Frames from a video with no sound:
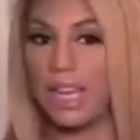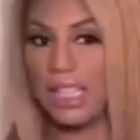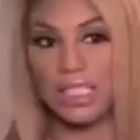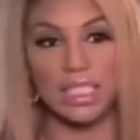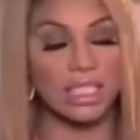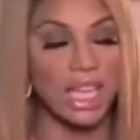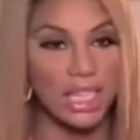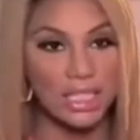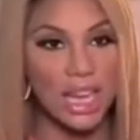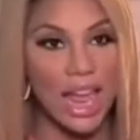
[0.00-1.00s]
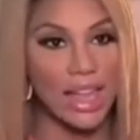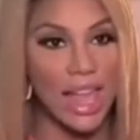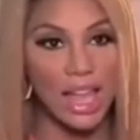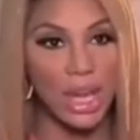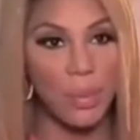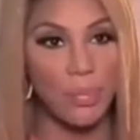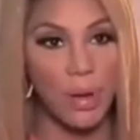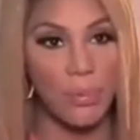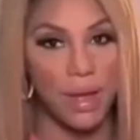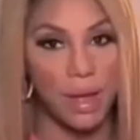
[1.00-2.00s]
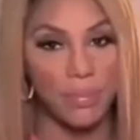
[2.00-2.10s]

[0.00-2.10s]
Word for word: That's disgusting. I can't get no bum